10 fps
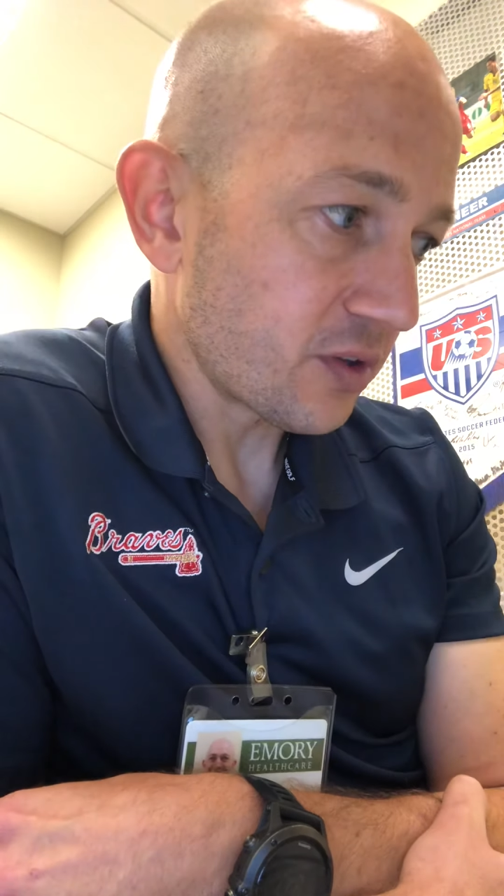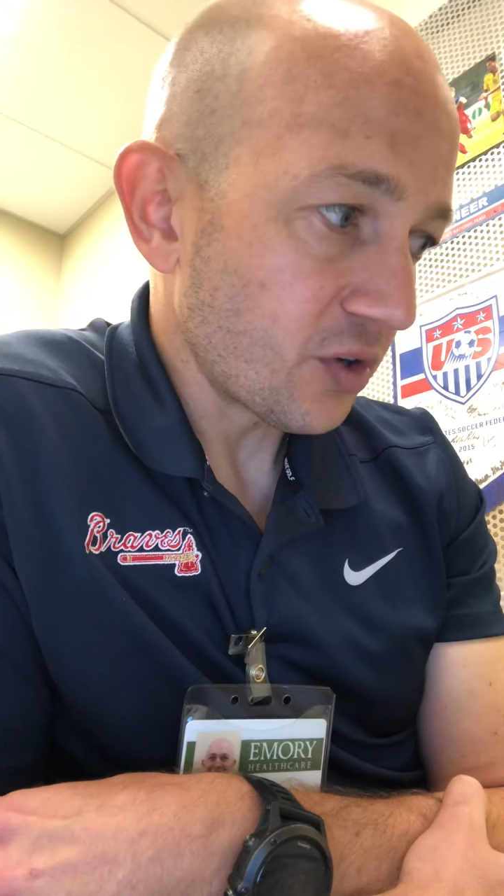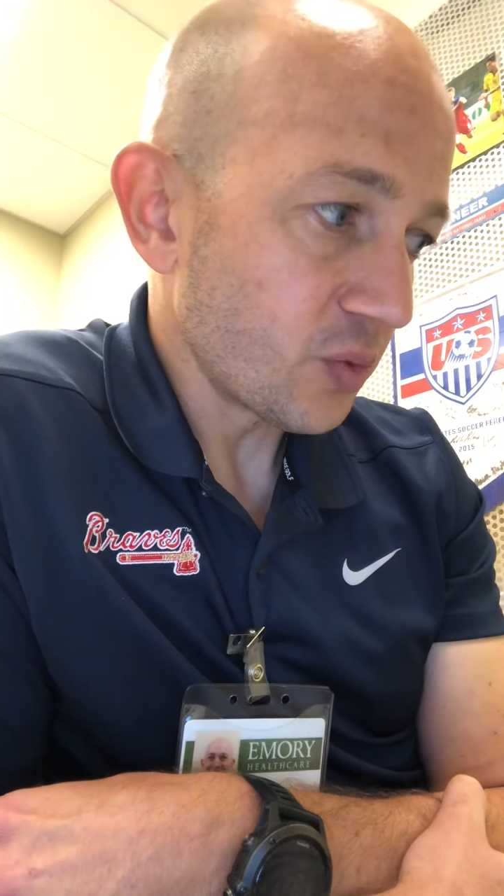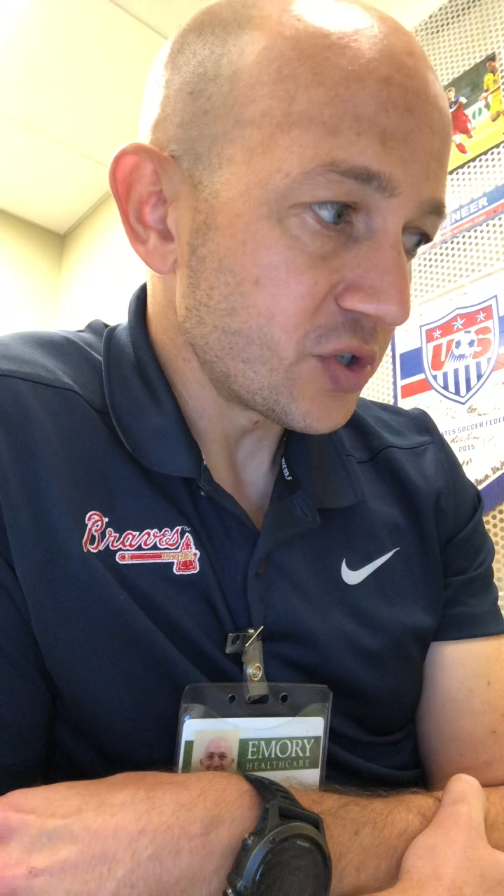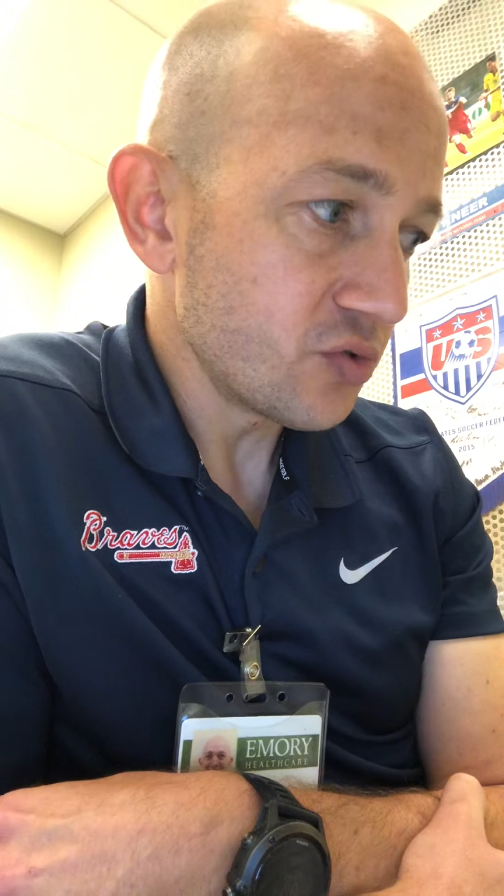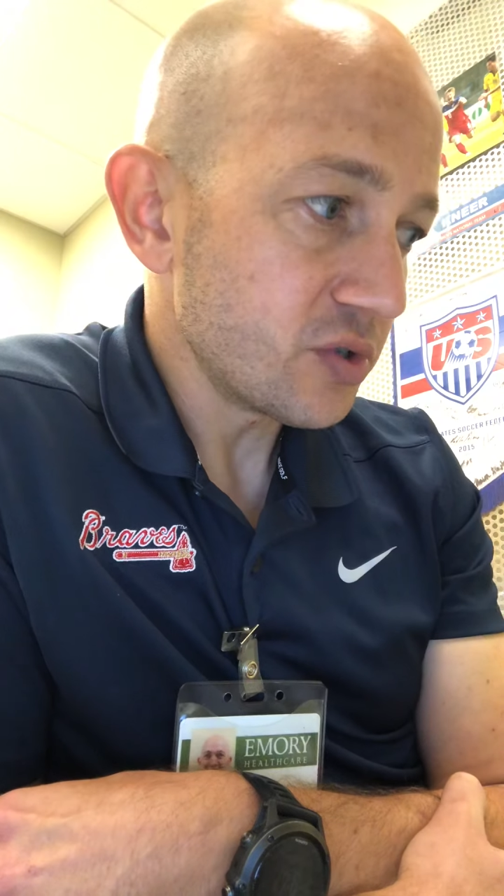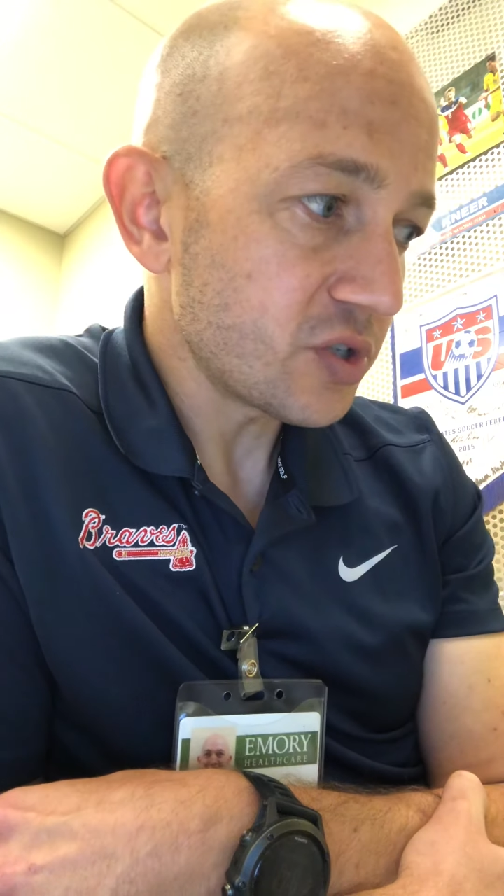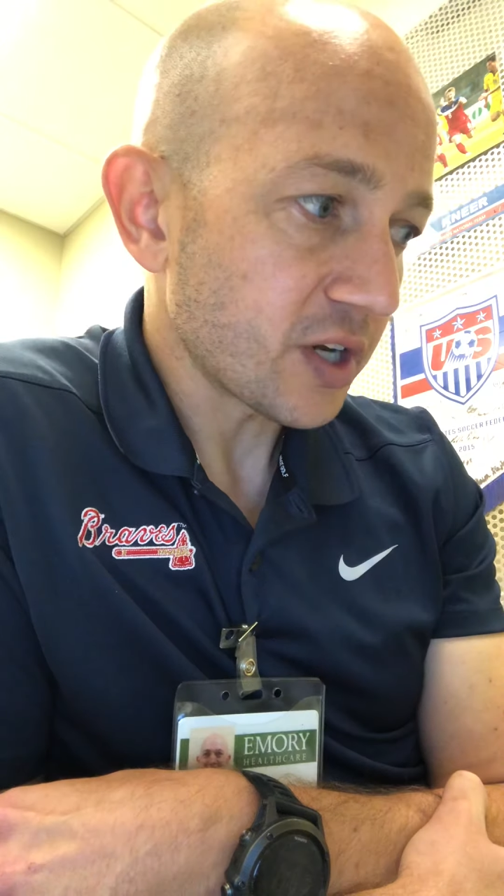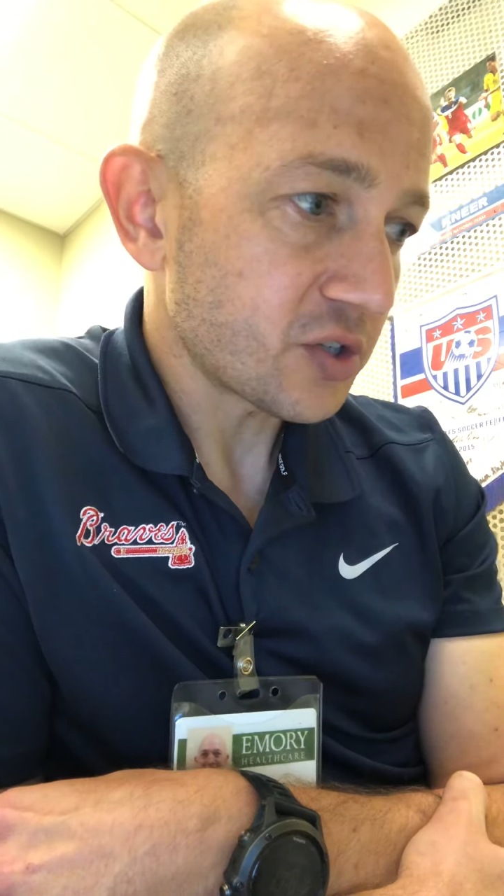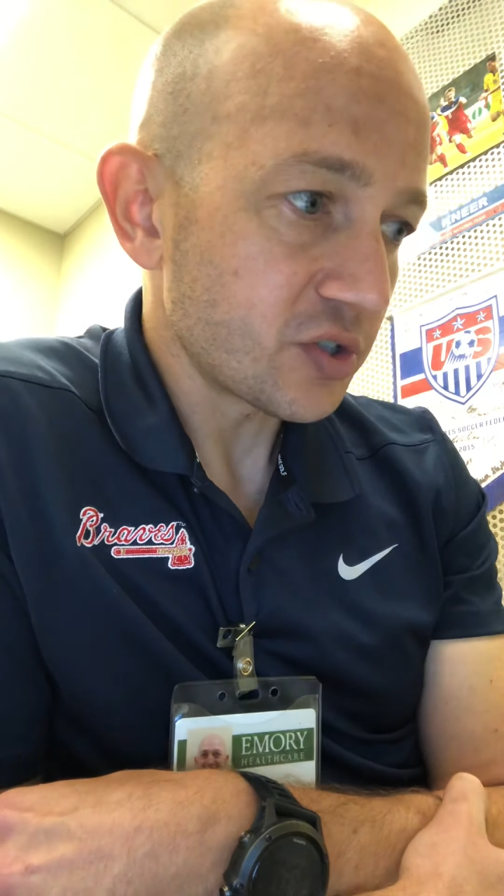We do
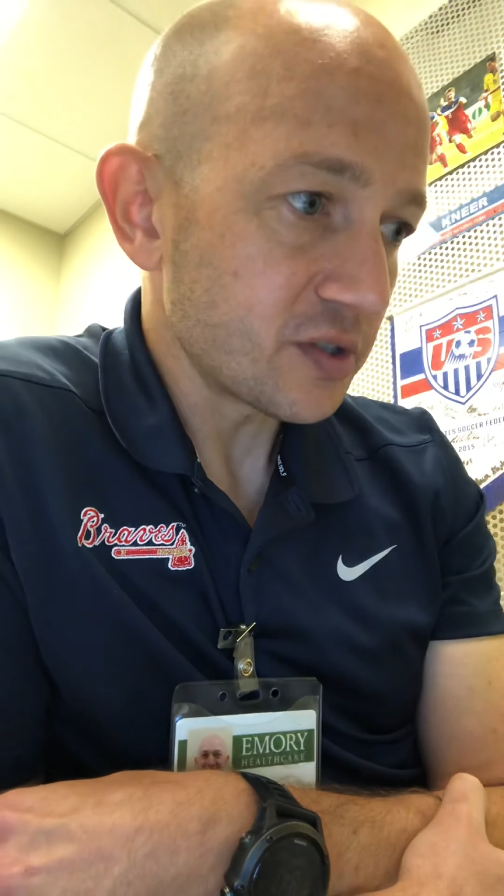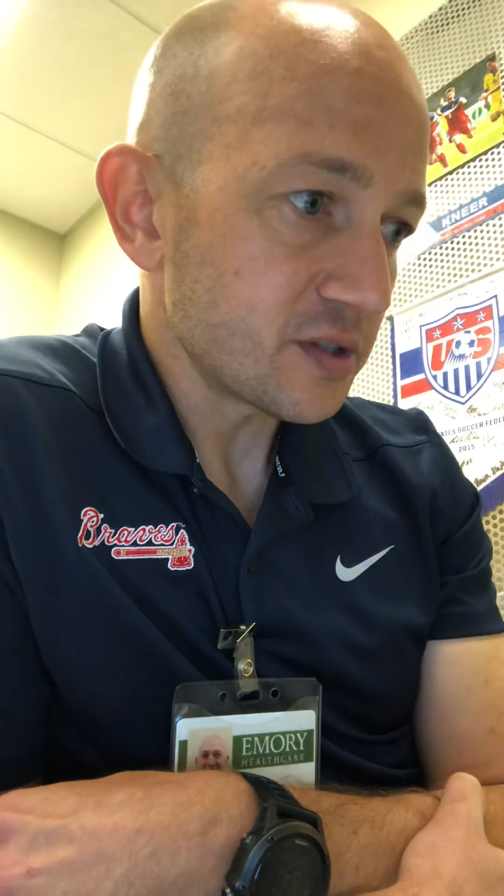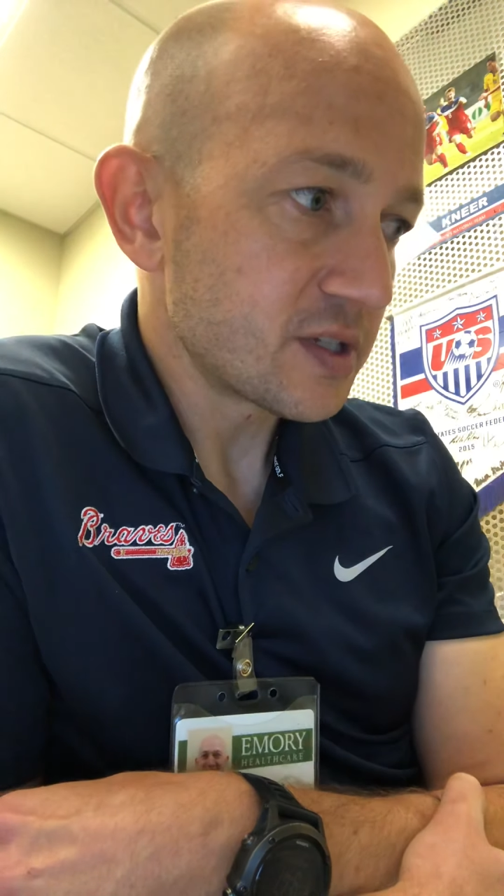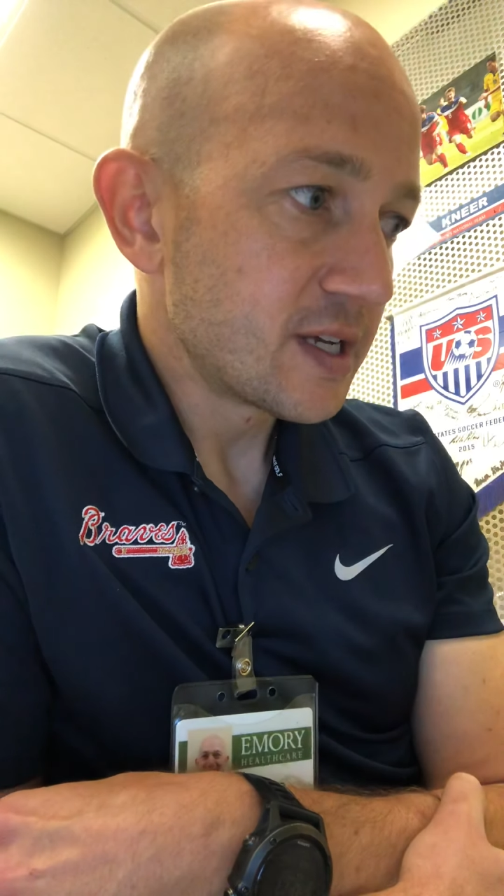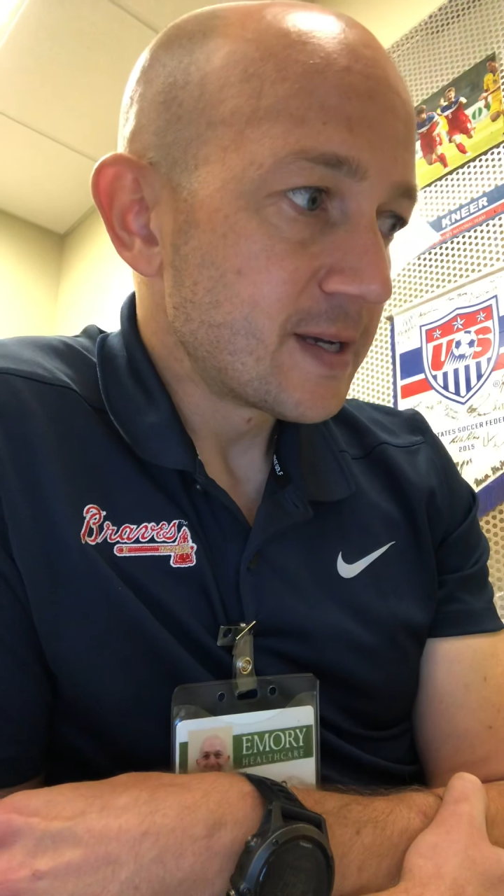injections